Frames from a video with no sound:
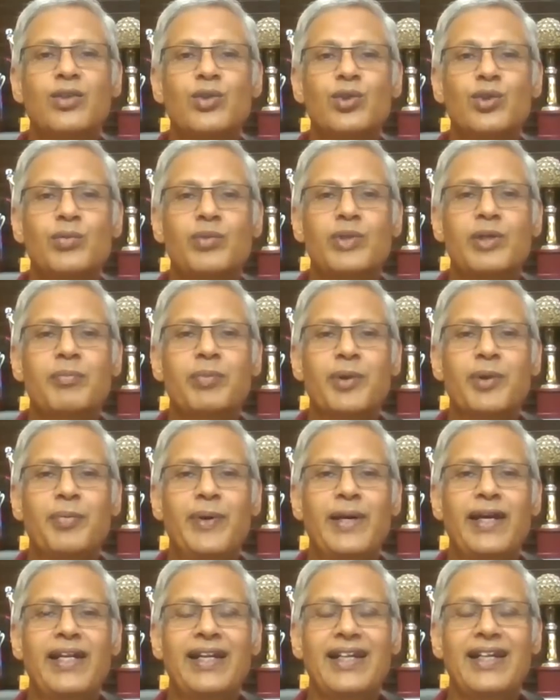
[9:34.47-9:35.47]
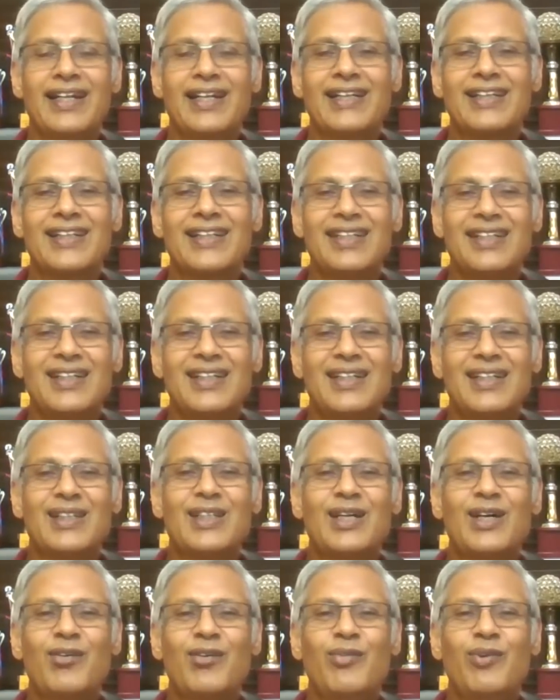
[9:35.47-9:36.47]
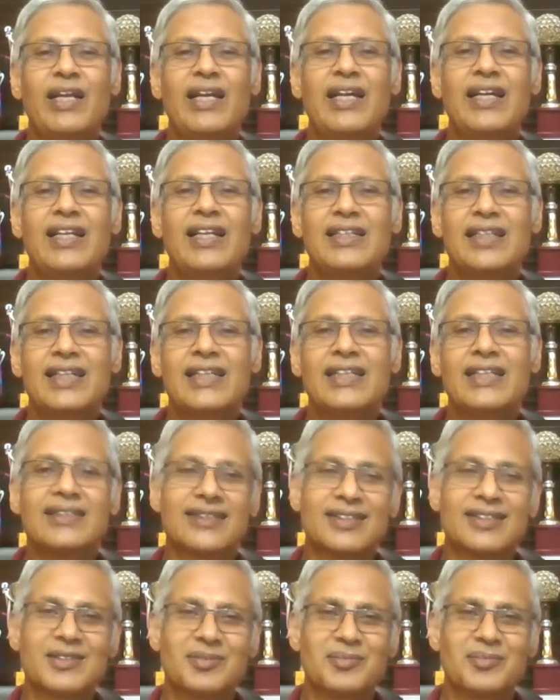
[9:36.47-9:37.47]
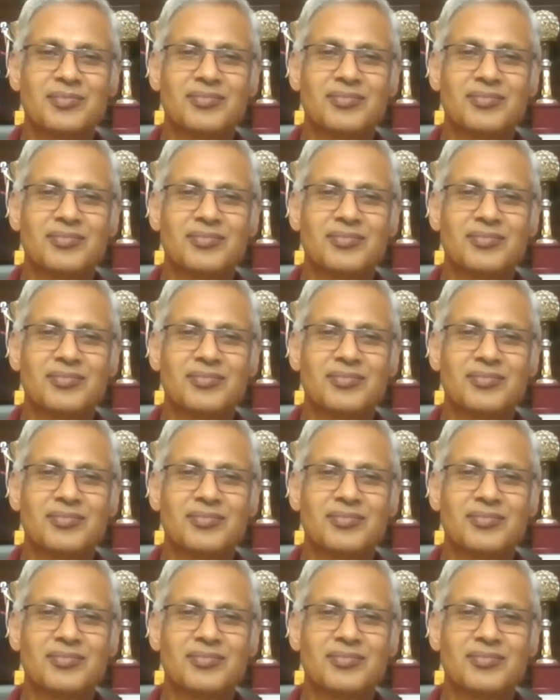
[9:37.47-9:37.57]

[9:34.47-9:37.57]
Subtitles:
you to be preparing the way he thinks.